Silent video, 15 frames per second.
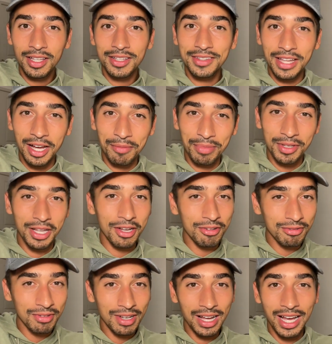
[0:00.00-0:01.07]
down
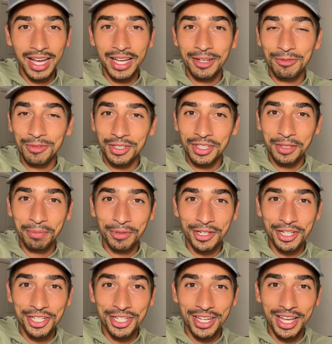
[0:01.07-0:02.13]
below. I really
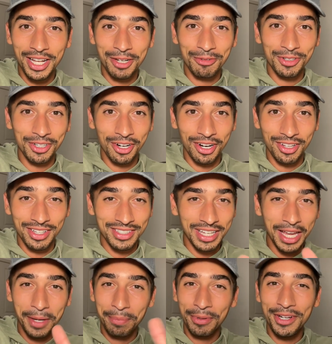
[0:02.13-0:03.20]
appreciate it regardless.
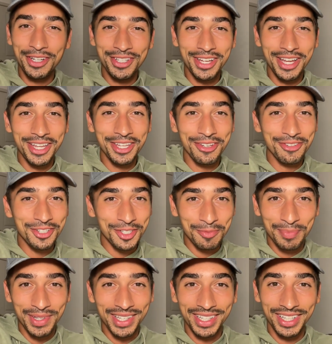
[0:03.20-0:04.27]
I appreciate you just
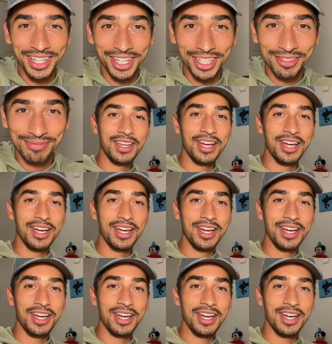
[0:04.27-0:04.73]
being here.